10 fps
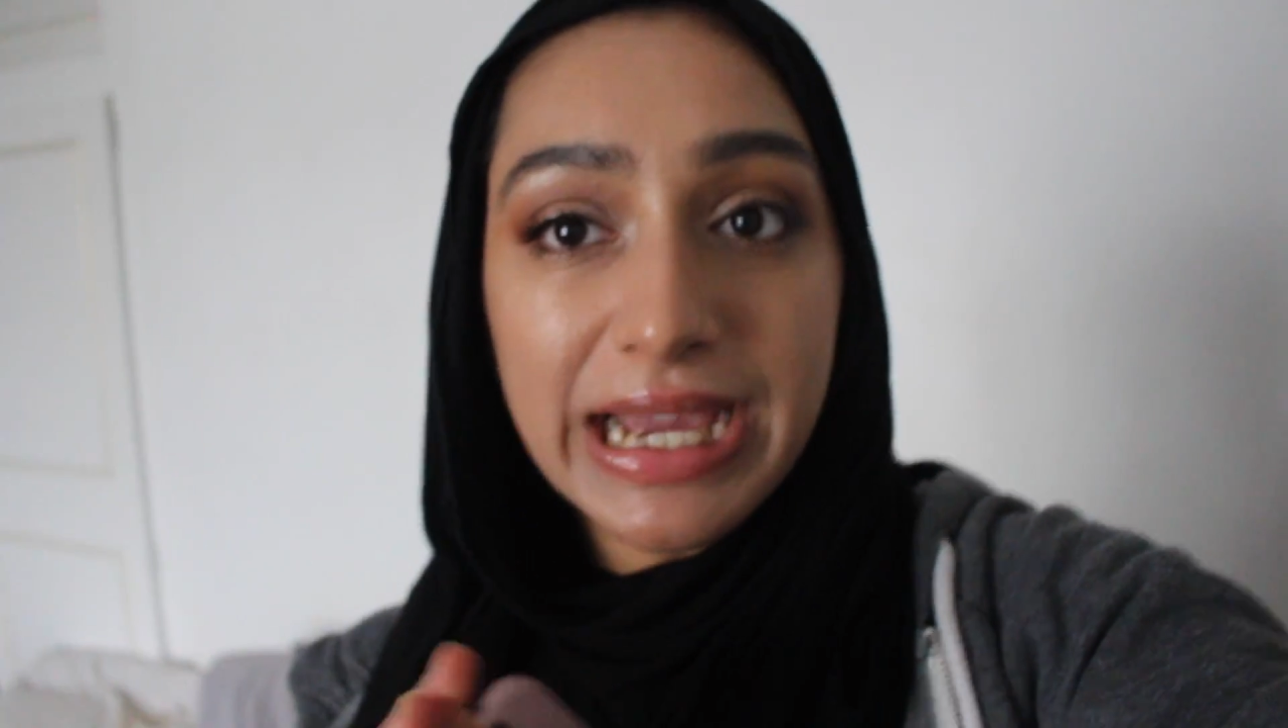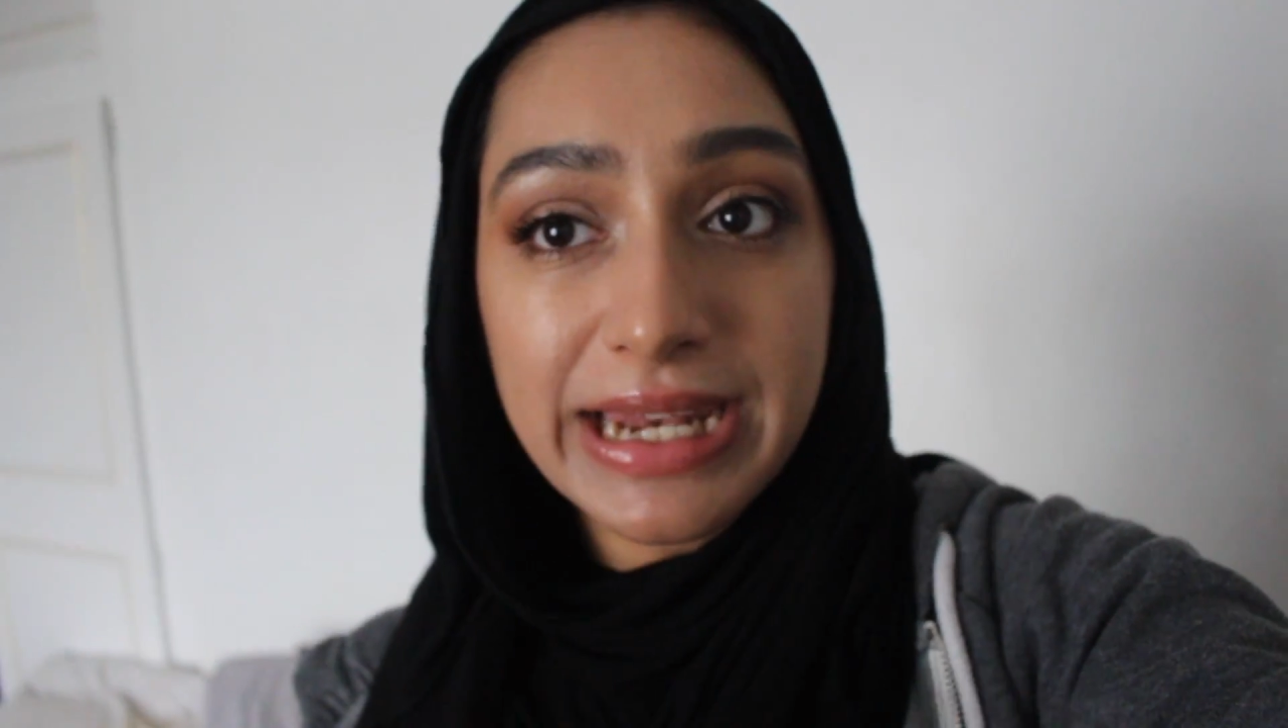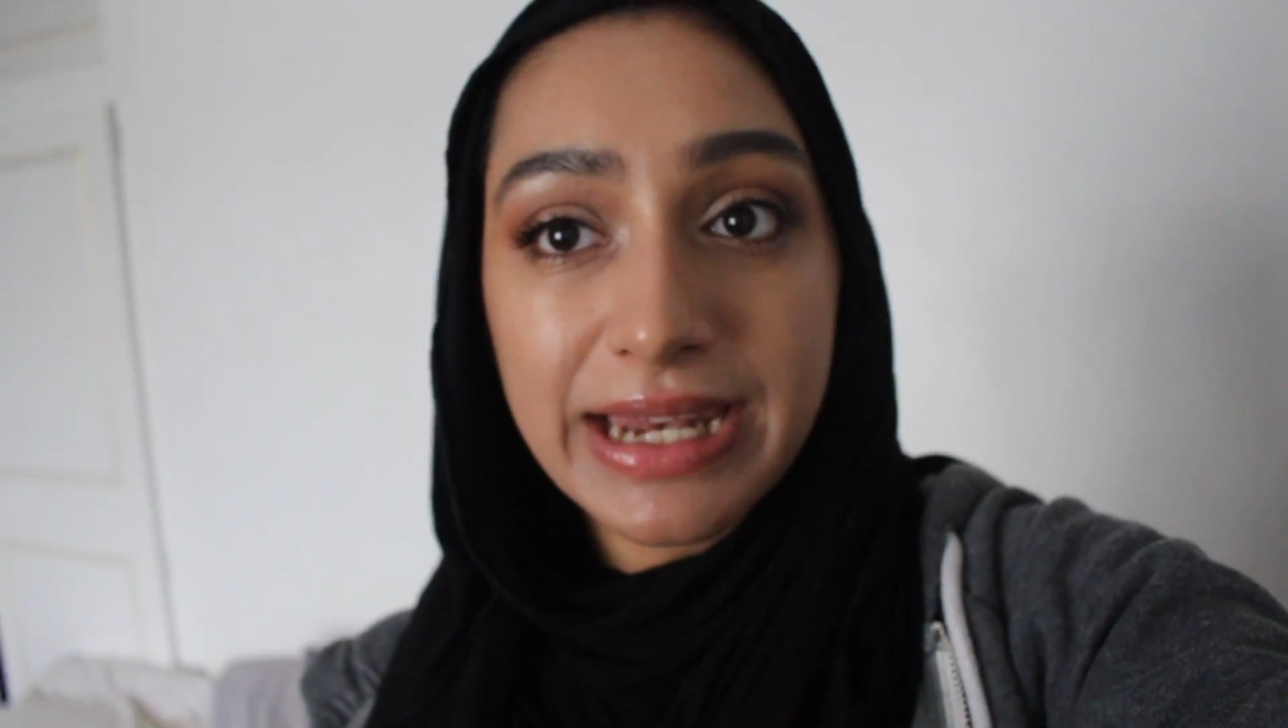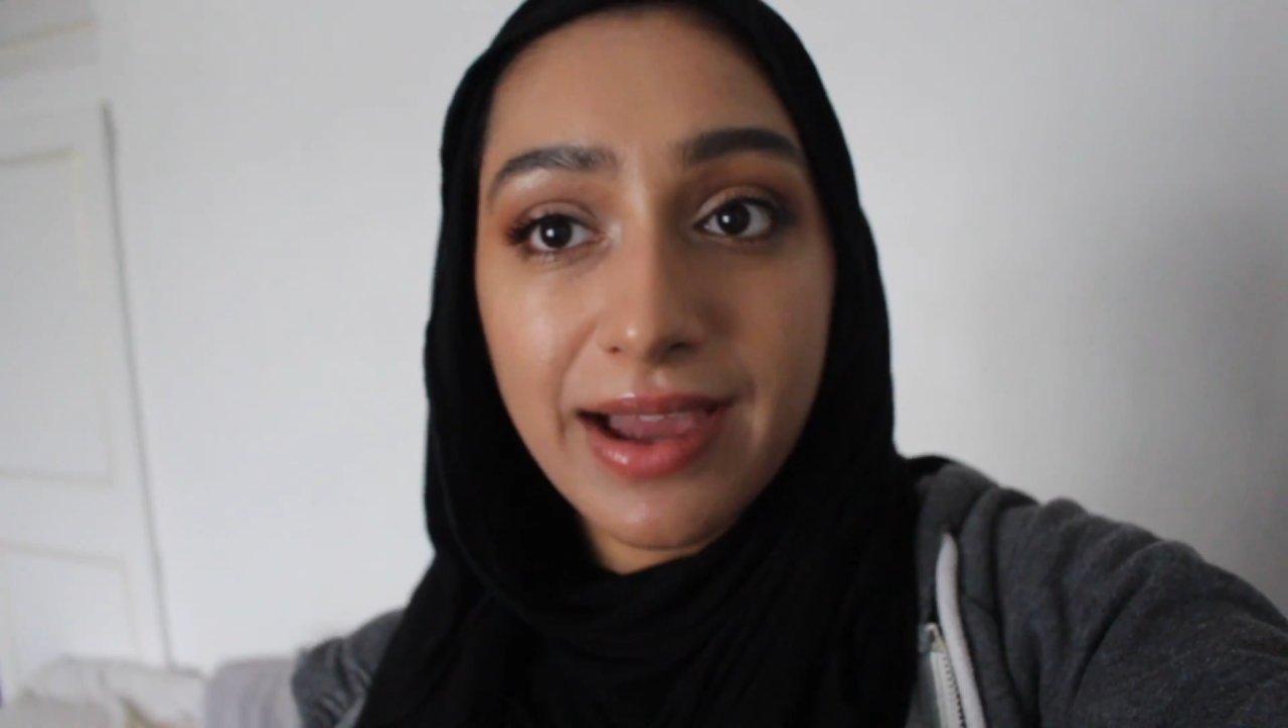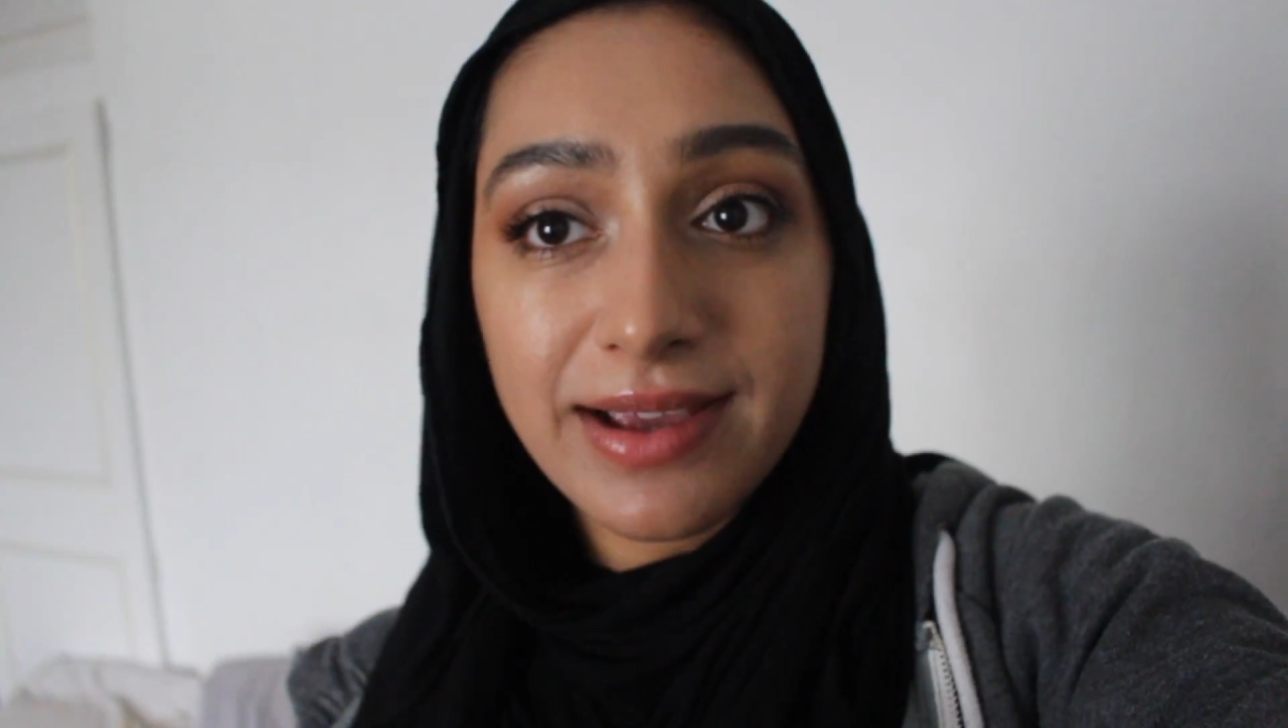
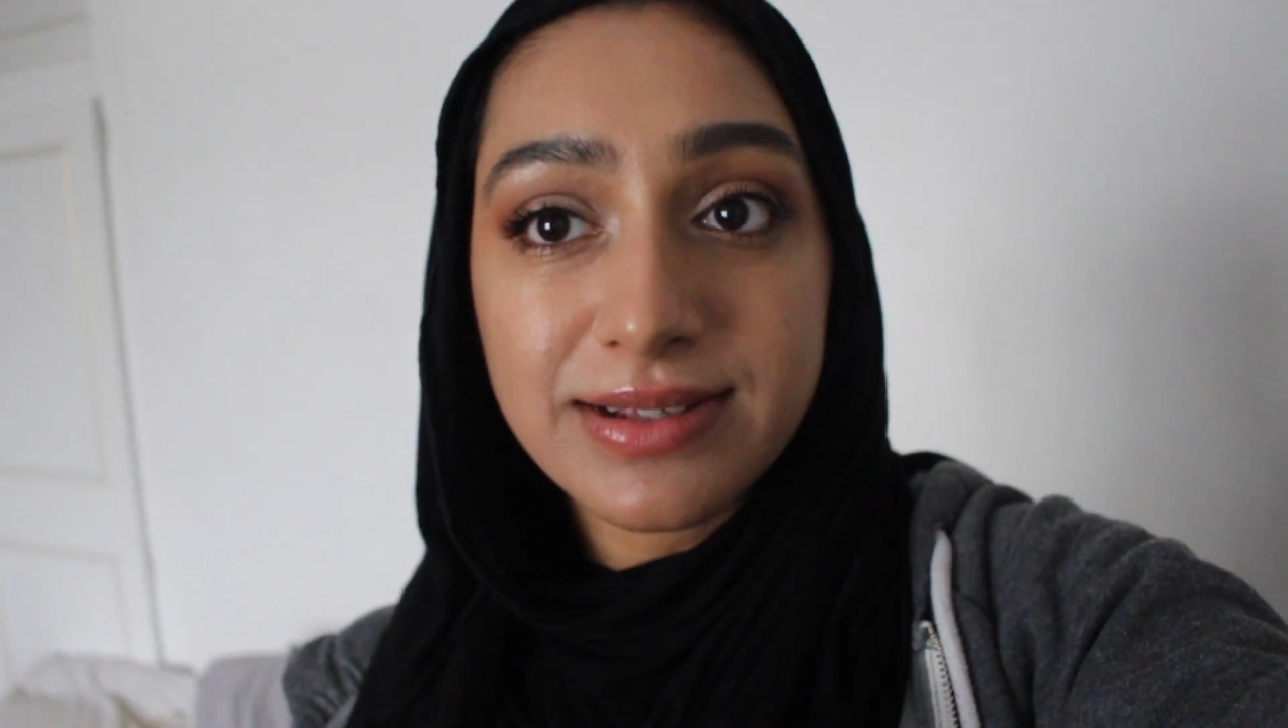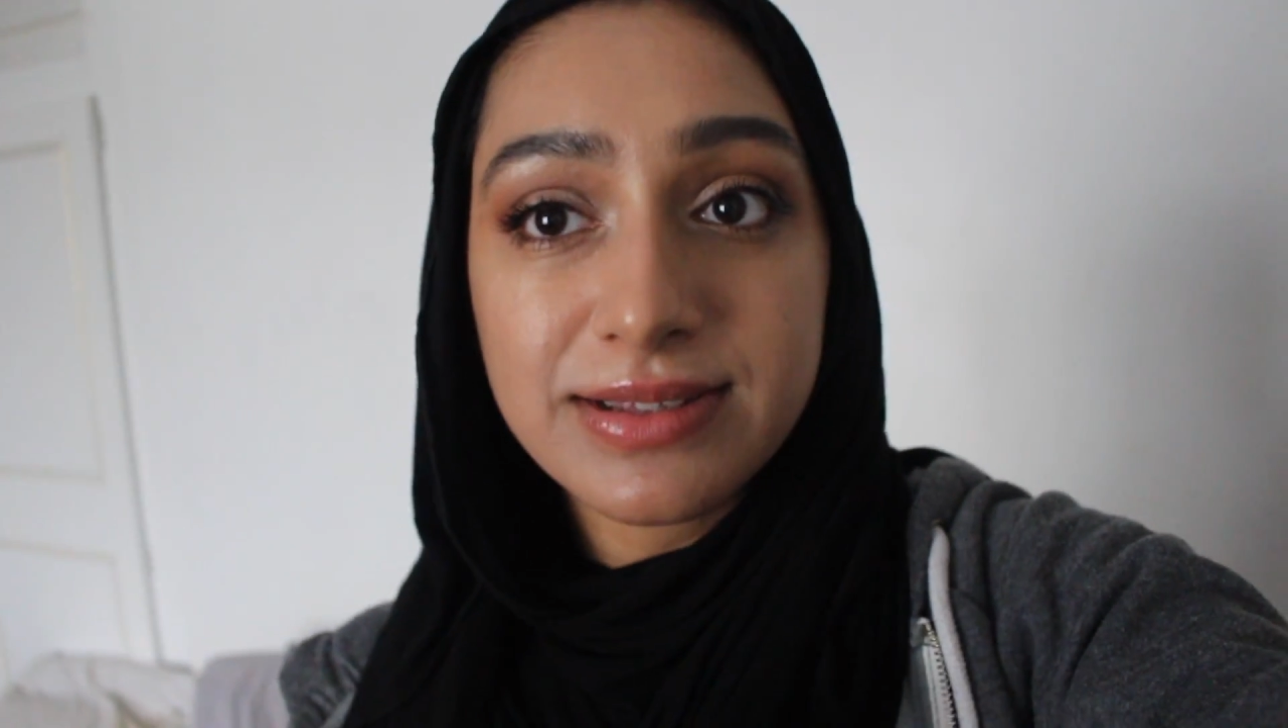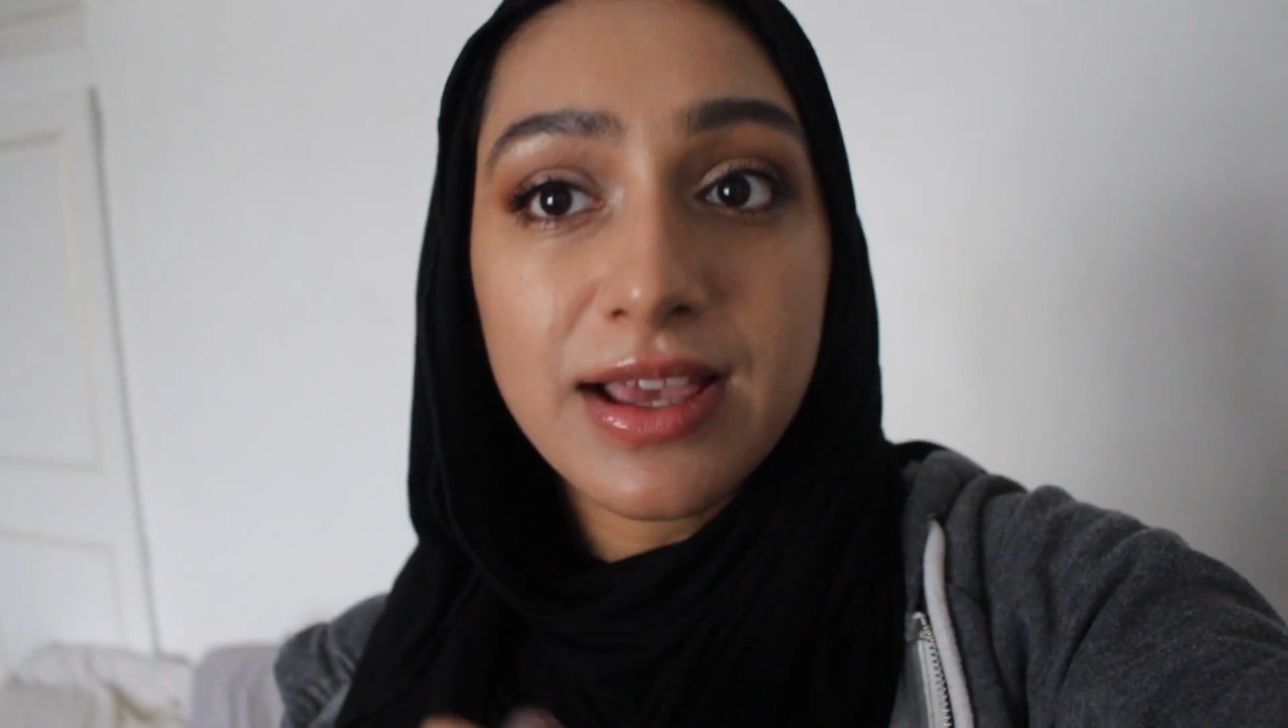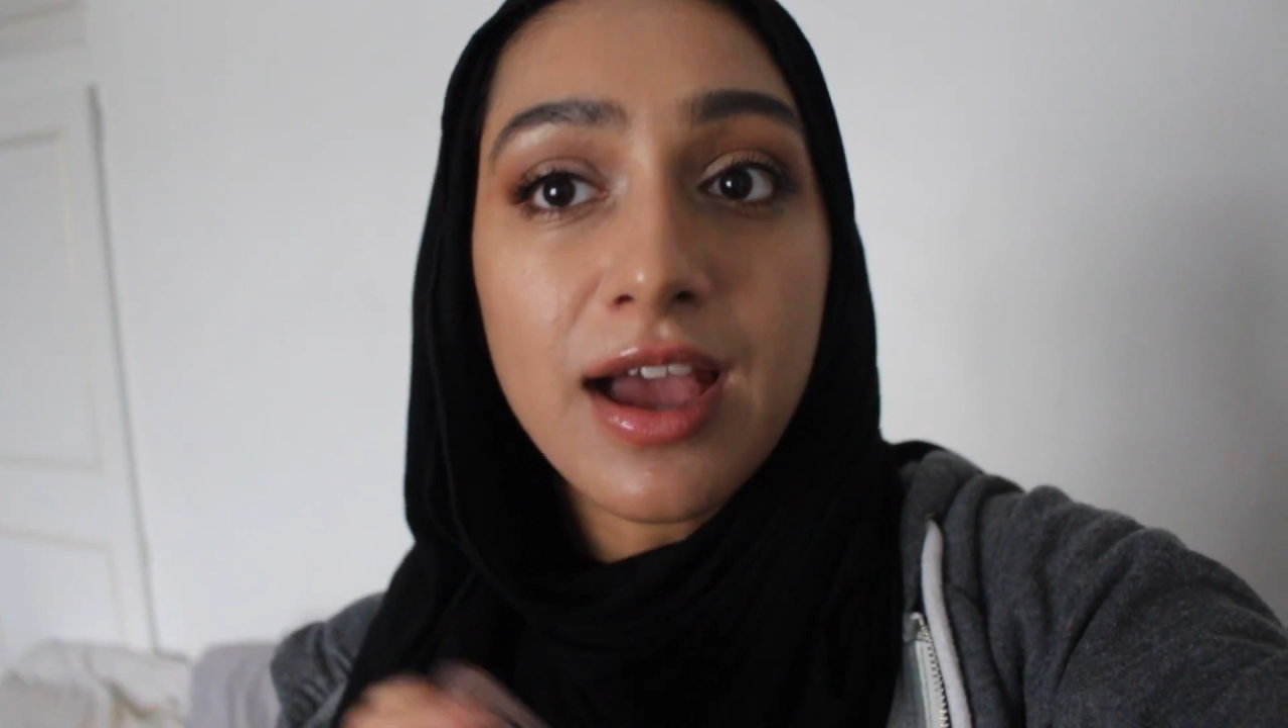and nice.